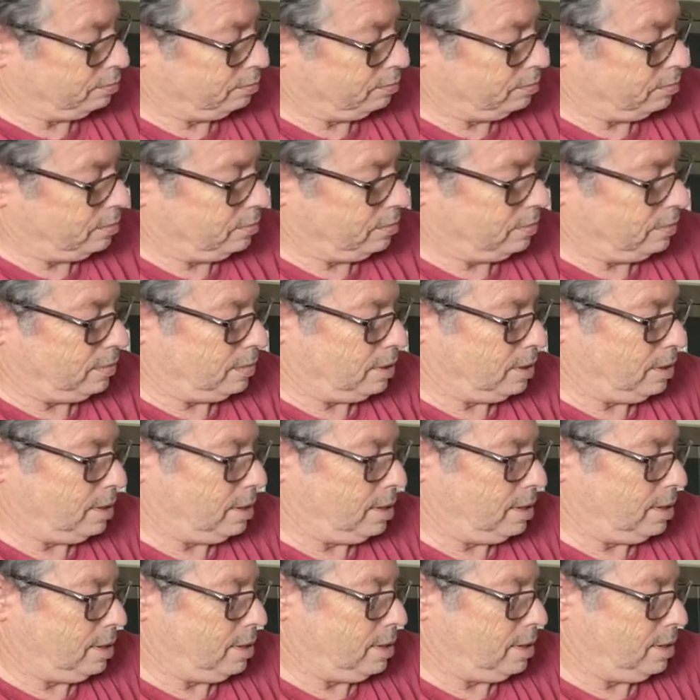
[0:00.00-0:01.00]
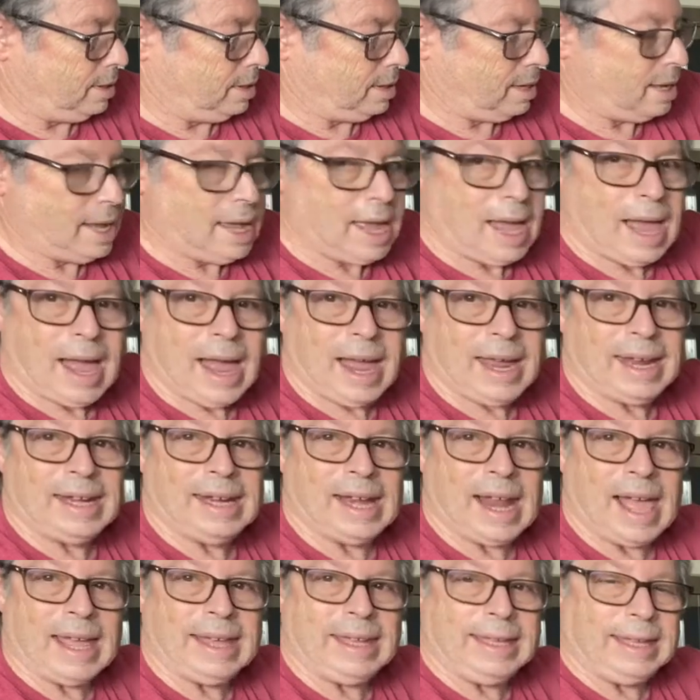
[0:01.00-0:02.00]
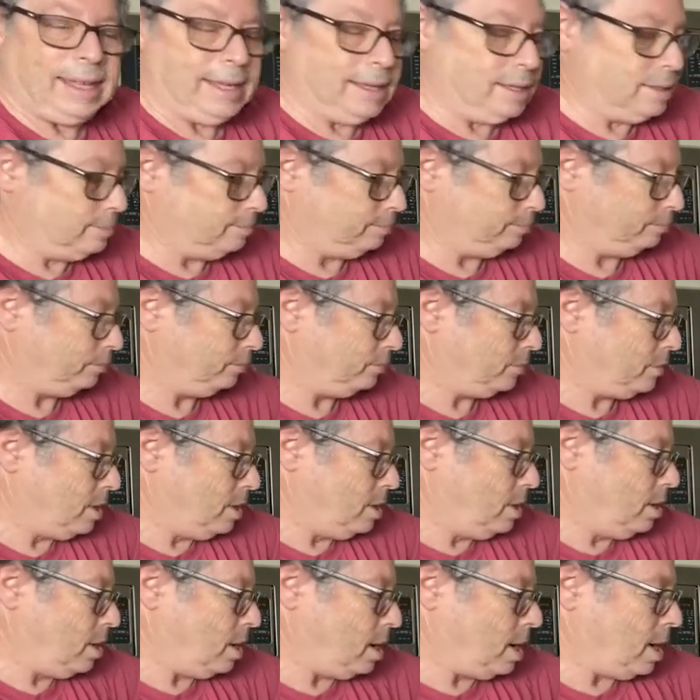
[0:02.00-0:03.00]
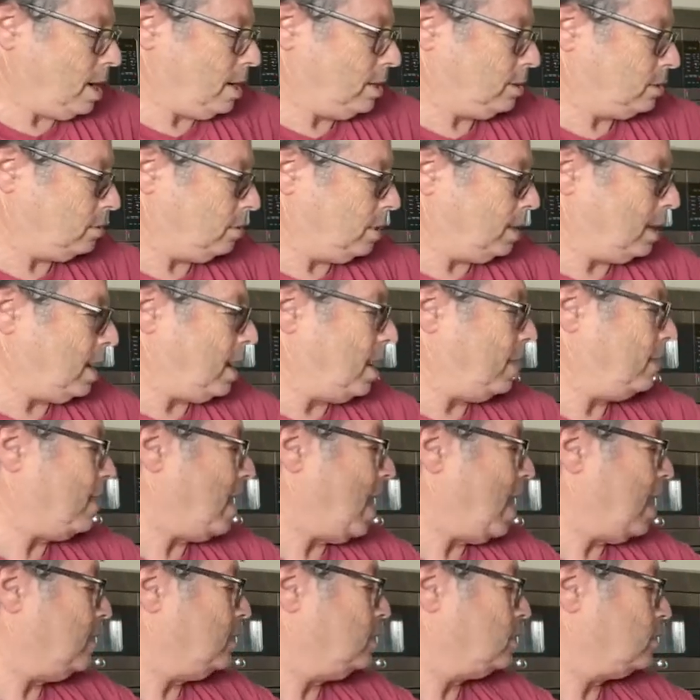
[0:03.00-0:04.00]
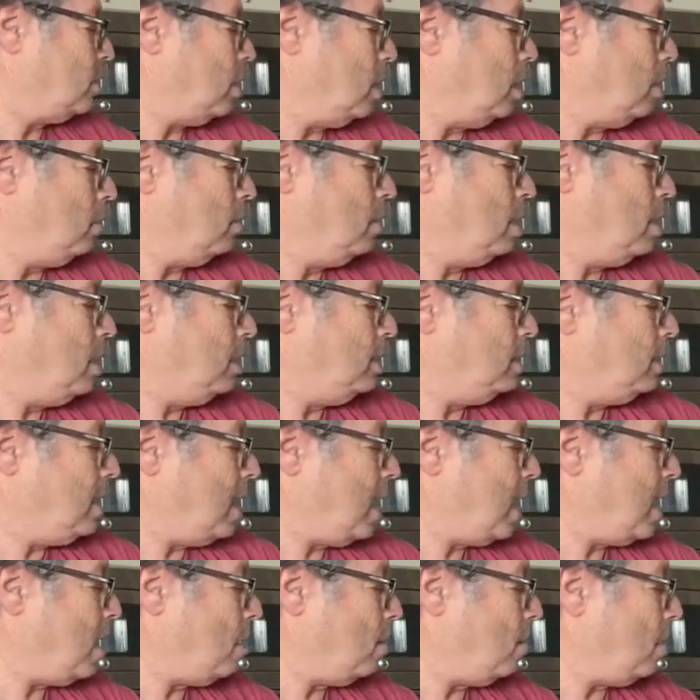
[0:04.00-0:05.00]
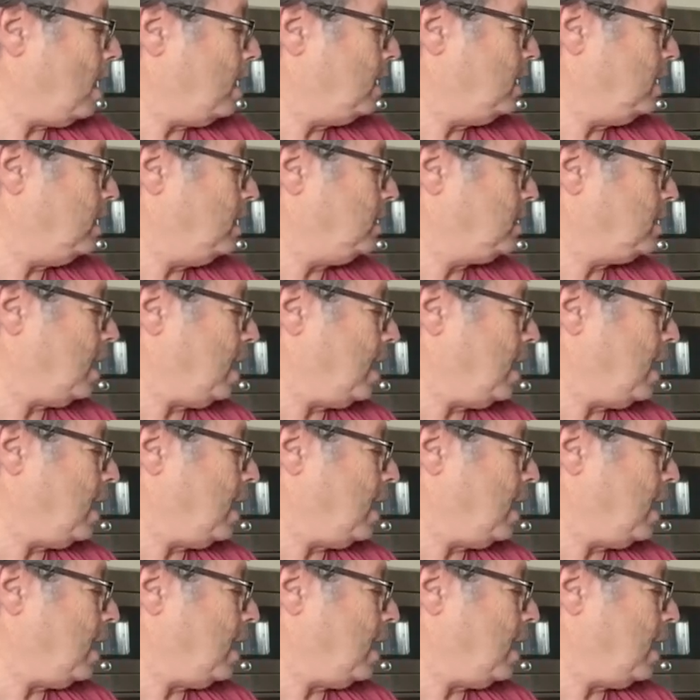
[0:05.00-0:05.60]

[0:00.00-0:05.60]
I like it. All right, so I got that, and so now I need to